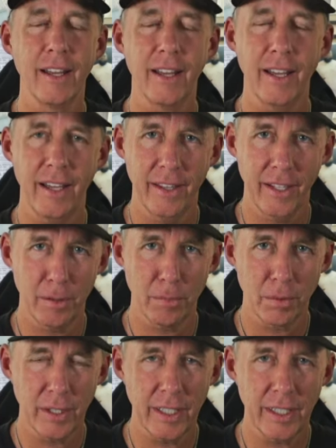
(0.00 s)
and then
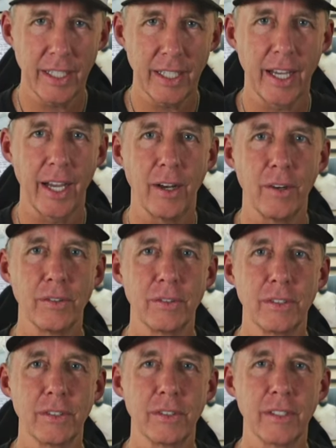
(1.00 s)
breathing
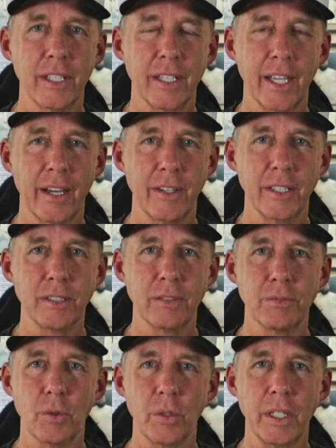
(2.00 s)
out and counting to
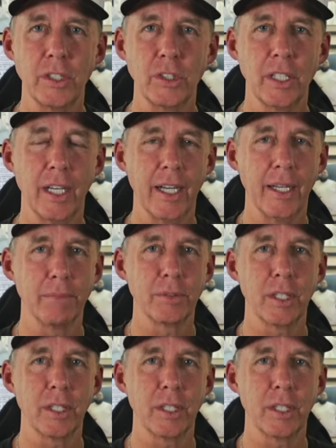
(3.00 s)
four each time.